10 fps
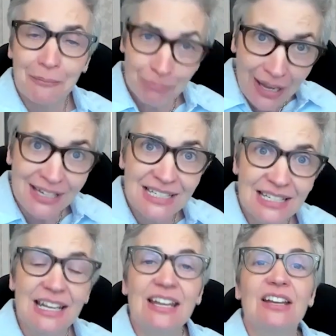but
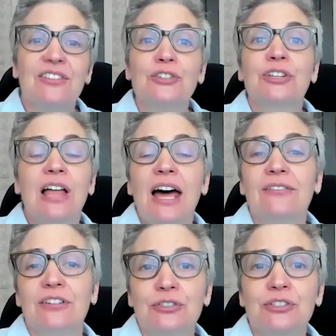there's a lot
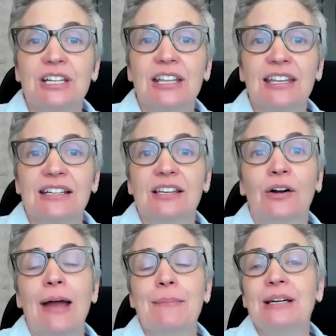of interesting things that
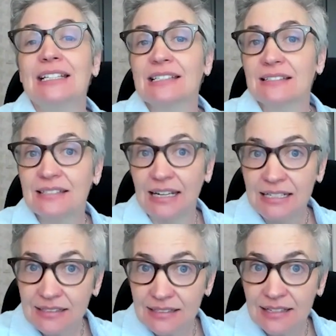are happening in the
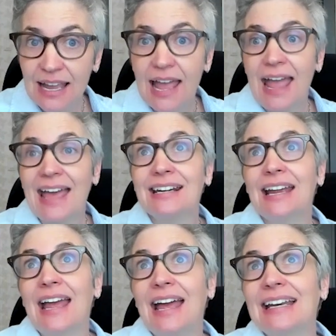states and
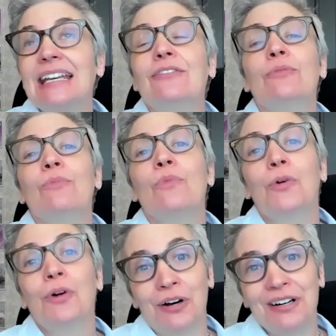and even
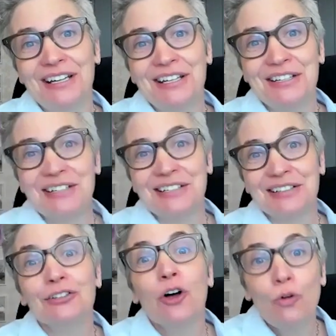more in
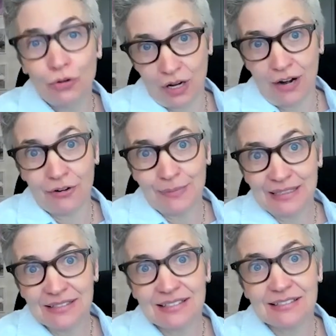local
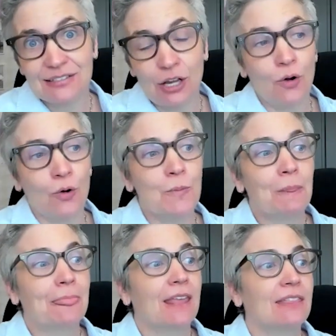governments.
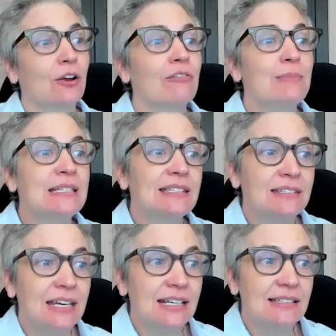So there have been
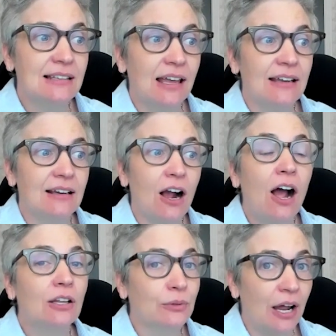states like
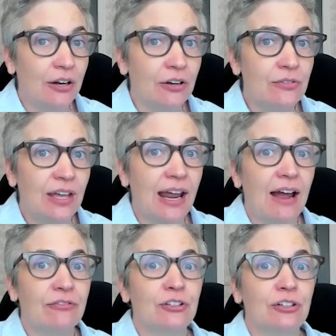Colorado that,
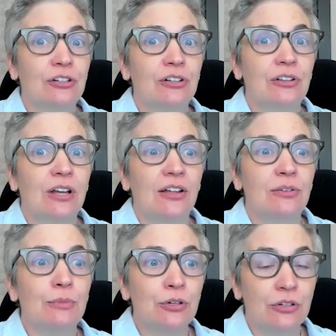after uh,
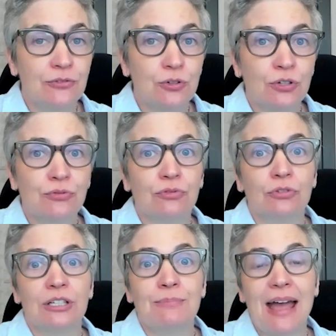the murder of George
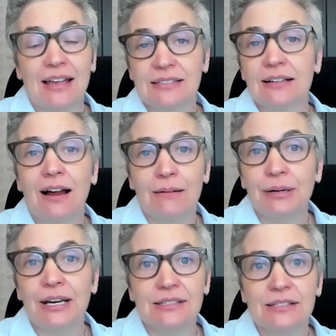Floyd, passed a
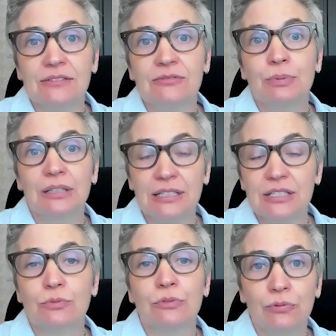comprehensive
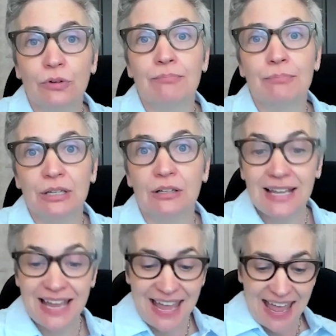police reform
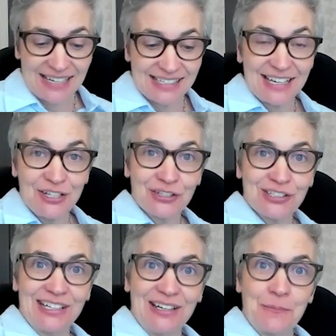bill and
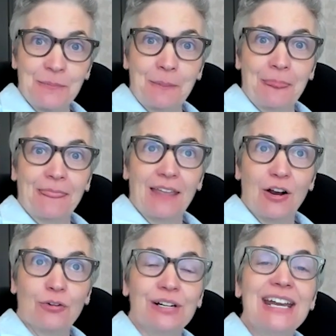essentially
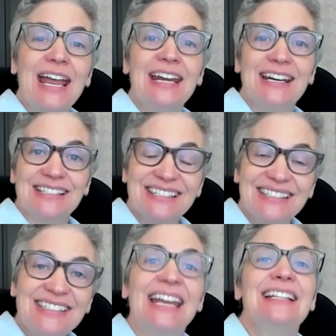created a
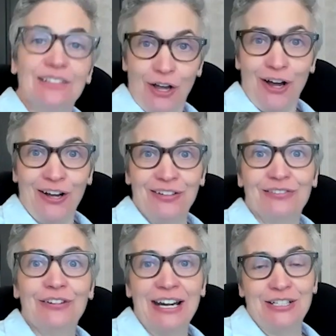state law
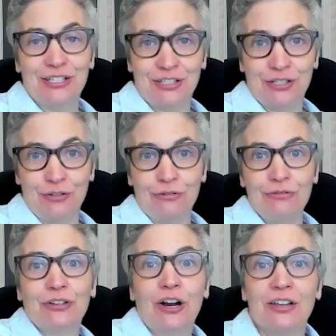right to
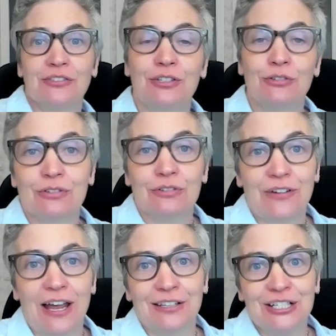sue for constitutional
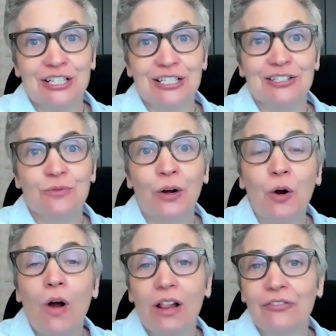violations
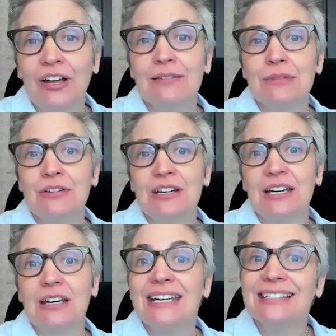where qualified
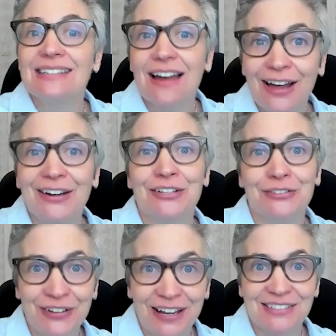immunity is not a
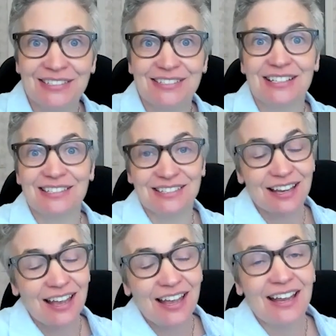defense. It's
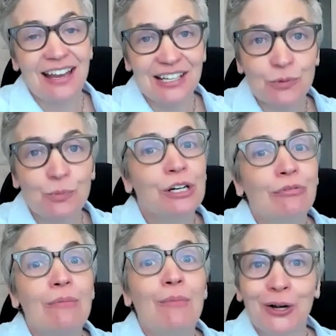it's pretty
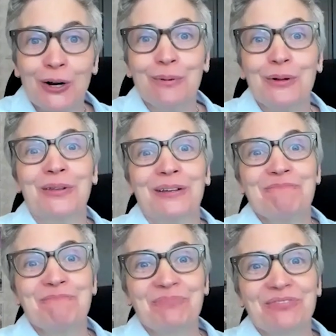remarkable
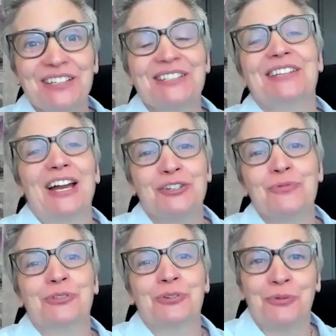that this
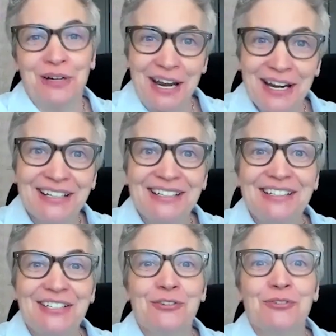statute was
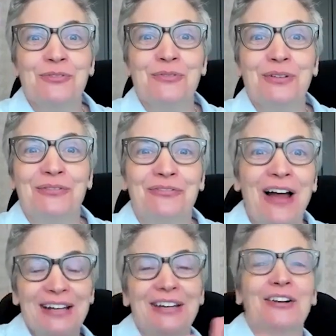created to
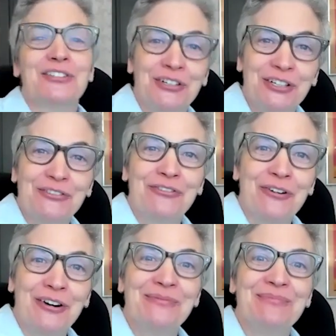find an alternative
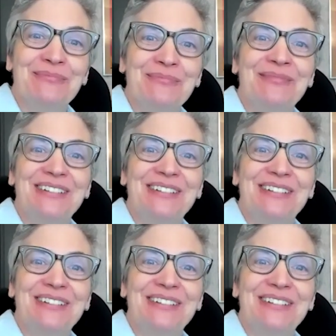forum to